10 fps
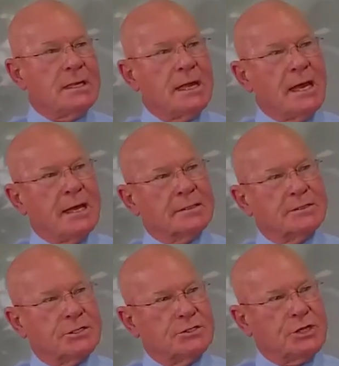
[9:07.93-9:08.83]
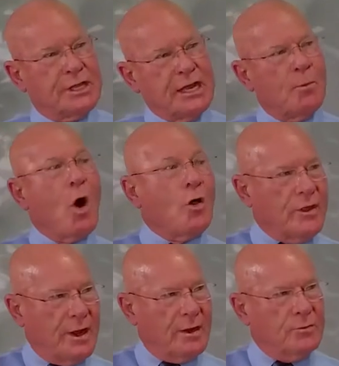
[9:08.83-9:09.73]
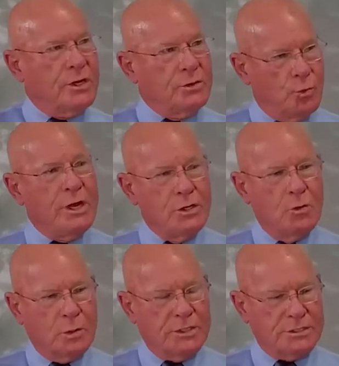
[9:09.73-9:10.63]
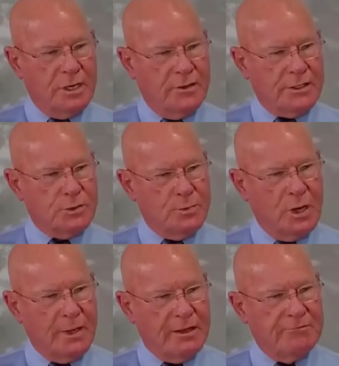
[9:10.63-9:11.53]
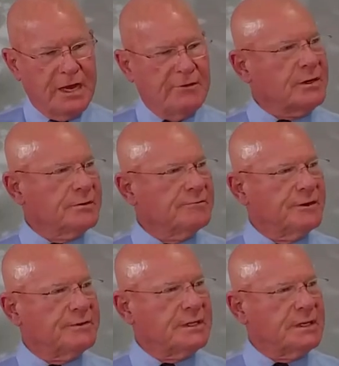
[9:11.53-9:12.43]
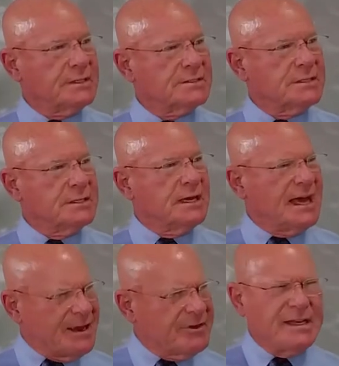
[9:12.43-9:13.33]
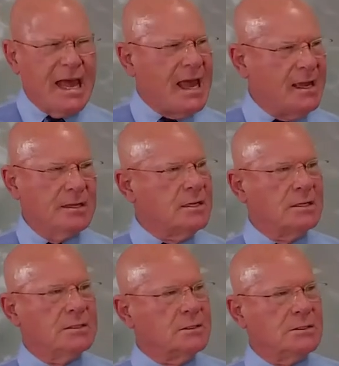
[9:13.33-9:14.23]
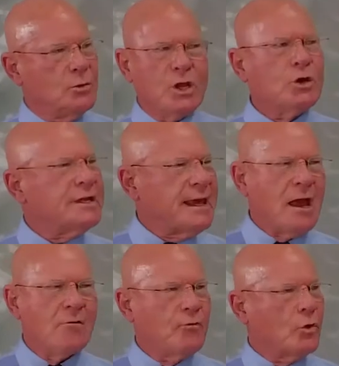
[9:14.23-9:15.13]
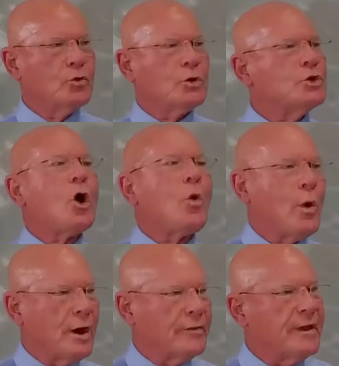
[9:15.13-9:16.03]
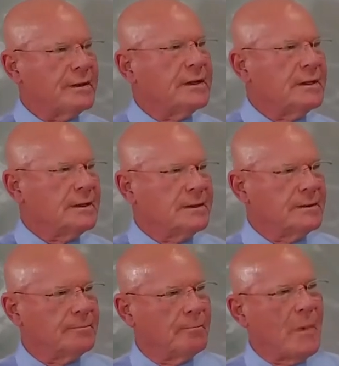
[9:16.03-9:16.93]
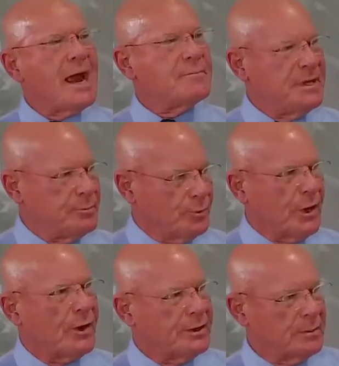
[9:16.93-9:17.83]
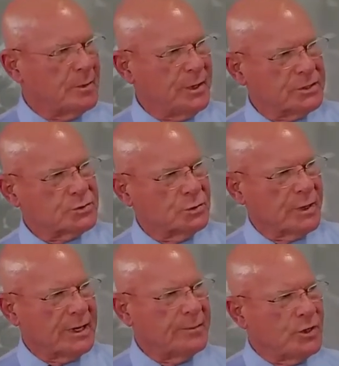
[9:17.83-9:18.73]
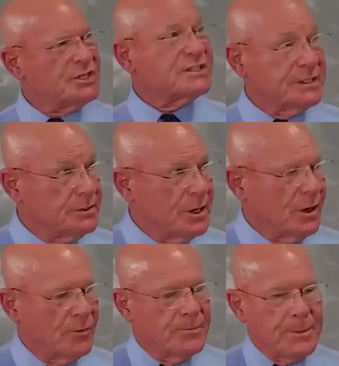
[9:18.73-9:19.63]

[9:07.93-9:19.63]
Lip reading: And to get them all there, we knew when we started this, we probably had 550 kids every day who we couldn't account for, who were nowhere that might be preparing them to be school ready. We just didn't know.